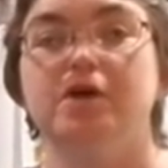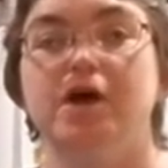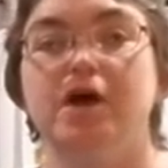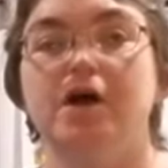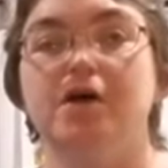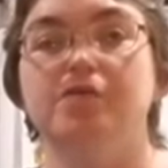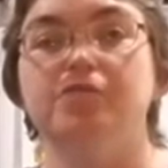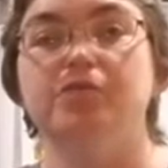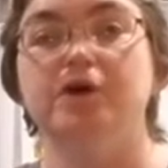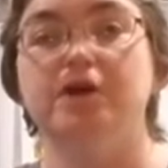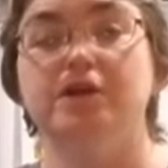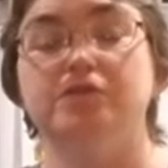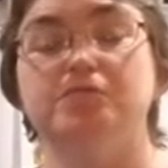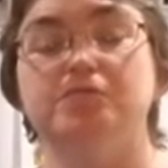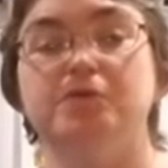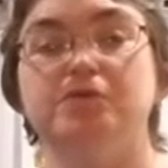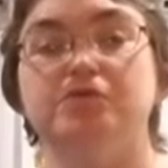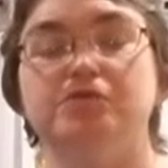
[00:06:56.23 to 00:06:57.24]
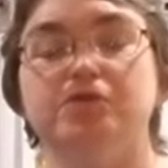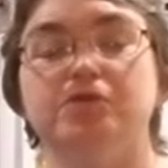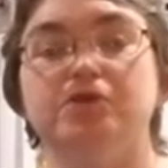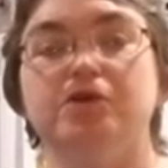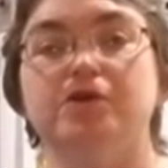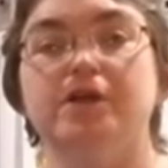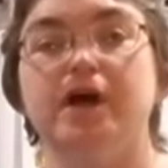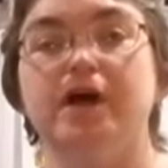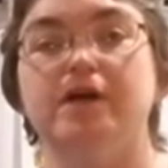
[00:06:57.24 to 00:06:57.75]
of what it's supposed to look
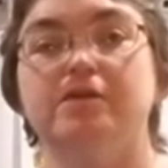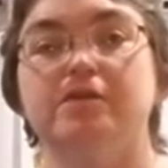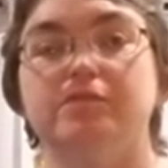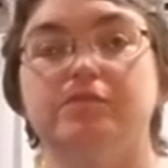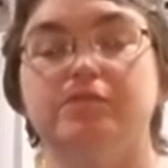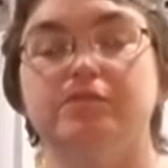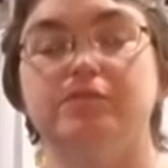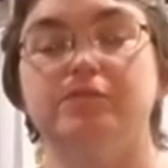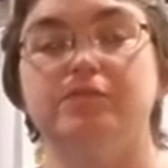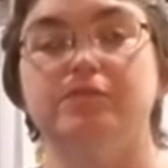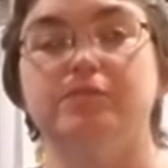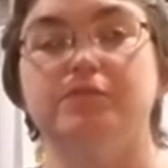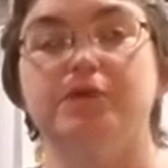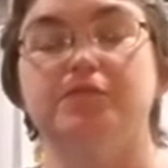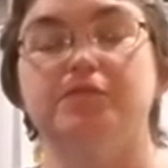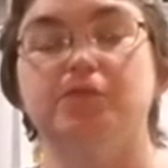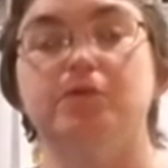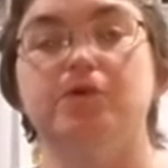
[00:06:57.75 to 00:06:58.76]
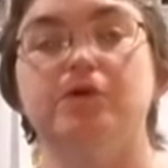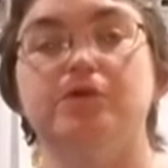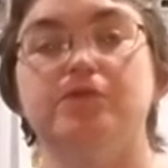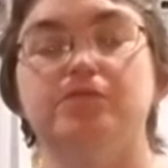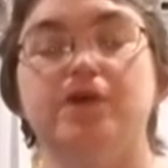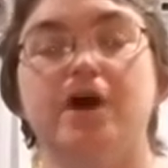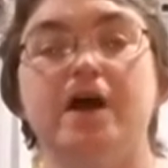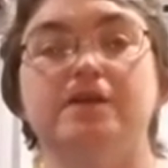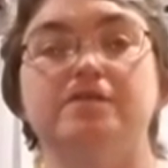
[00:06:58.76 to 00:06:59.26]
like before it
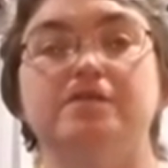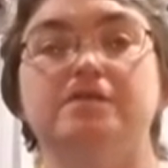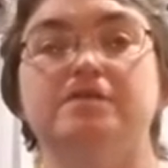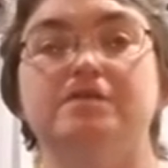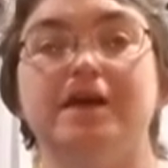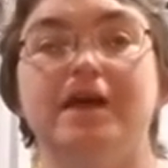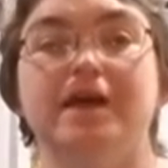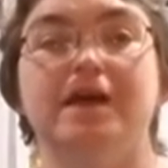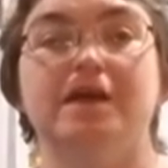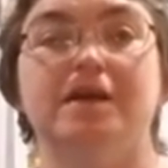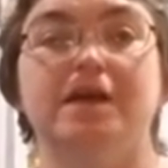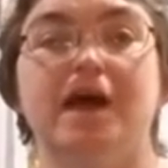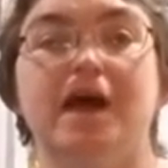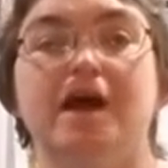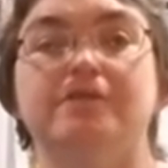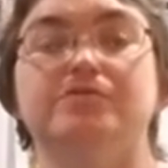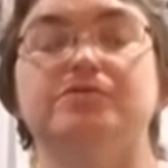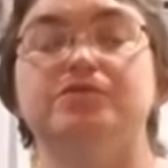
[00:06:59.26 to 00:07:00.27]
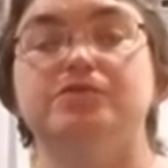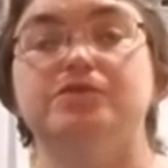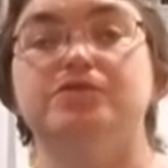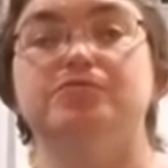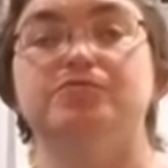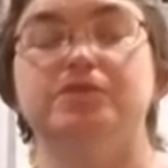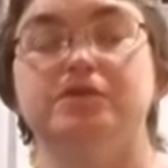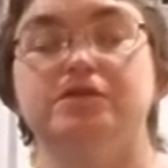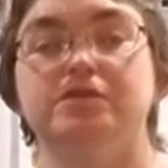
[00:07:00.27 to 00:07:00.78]
rises and after it's
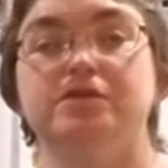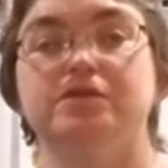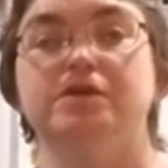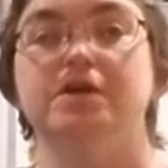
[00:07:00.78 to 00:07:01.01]
risen.